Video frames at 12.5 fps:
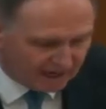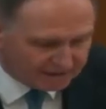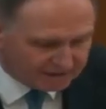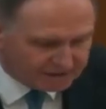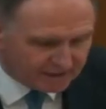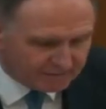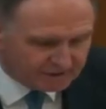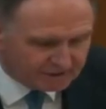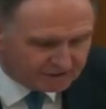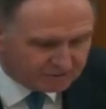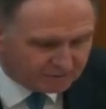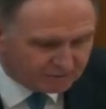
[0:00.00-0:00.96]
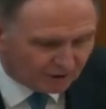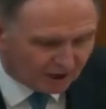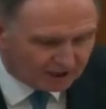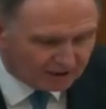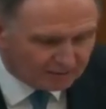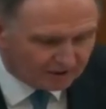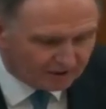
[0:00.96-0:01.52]
had attempted to
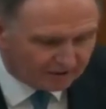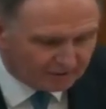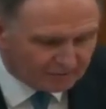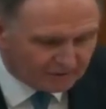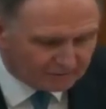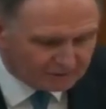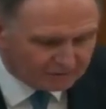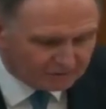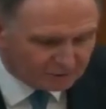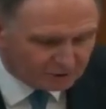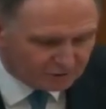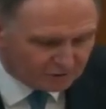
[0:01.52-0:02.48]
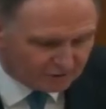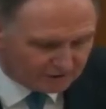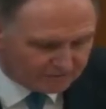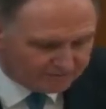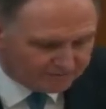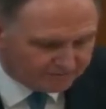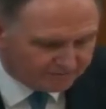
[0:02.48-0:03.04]
bribe other members of the jury.
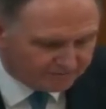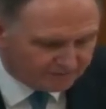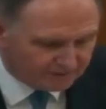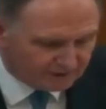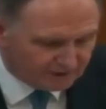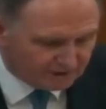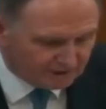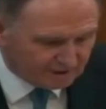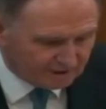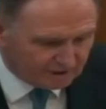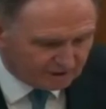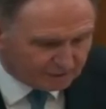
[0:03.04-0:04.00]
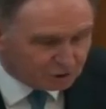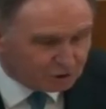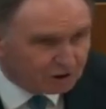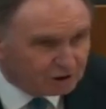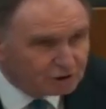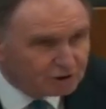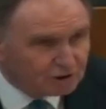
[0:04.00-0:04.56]
The
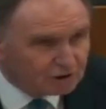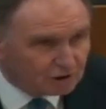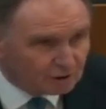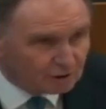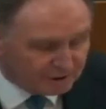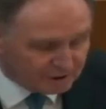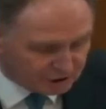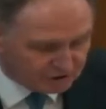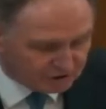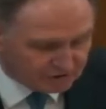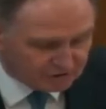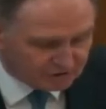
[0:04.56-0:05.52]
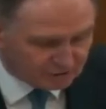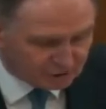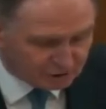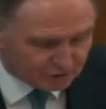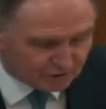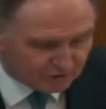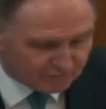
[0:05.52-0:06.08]
judge questioned the
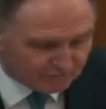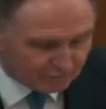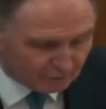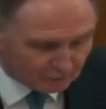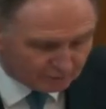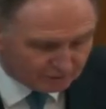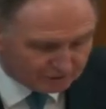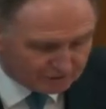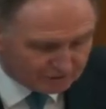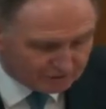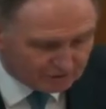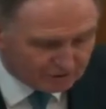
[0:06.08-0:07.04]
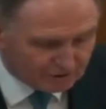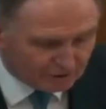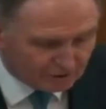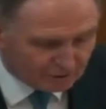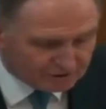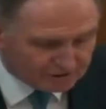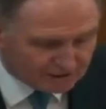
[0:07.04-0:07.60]
jury forewoman,
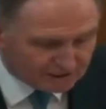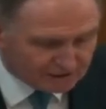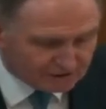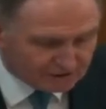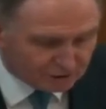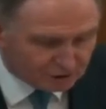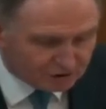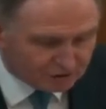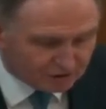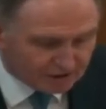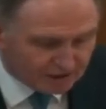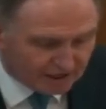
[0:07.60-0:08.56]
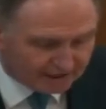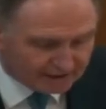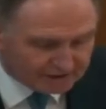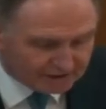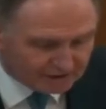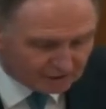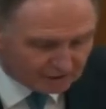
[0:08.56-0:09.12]
who stated that Juror
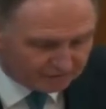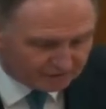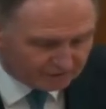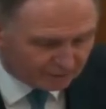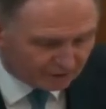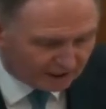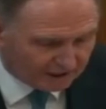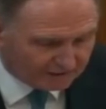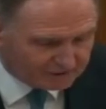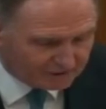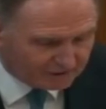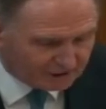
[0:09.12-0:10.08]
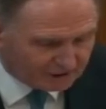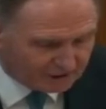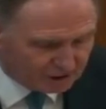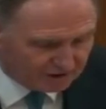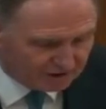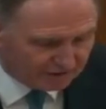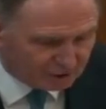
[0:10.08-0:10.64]
X had offered bribes to
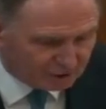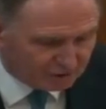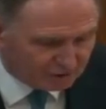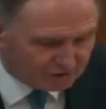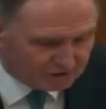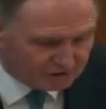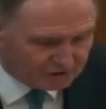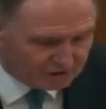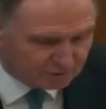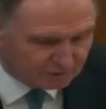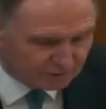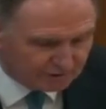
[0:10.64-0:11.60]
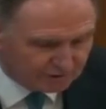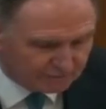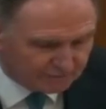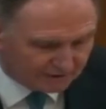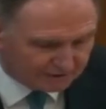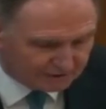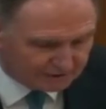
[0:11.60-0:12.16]
each of the other jurors to acquit the
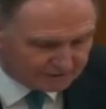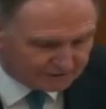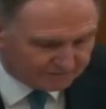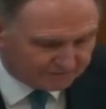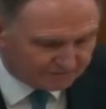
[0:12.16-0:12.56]
appellants.